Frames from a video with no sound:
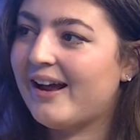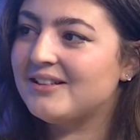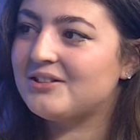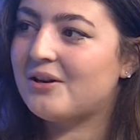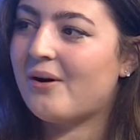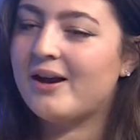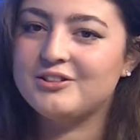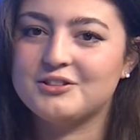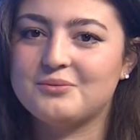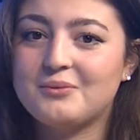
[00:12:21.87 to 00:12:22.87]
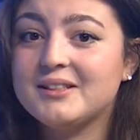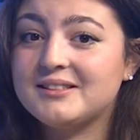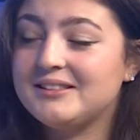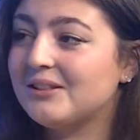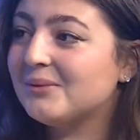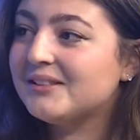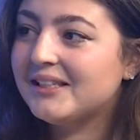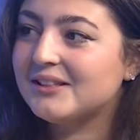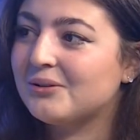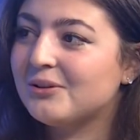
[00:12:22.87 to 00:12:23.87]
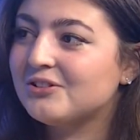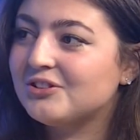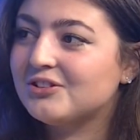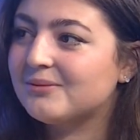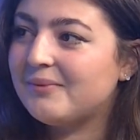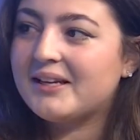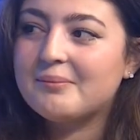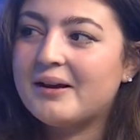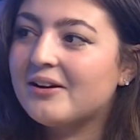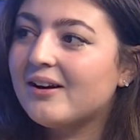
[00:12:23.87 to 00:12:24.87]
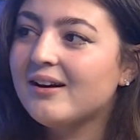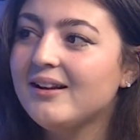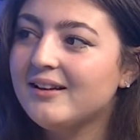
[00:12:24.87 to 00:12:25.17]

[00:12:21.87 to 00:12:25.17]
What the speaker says: and so I just want to see someone take the torch and just make it better.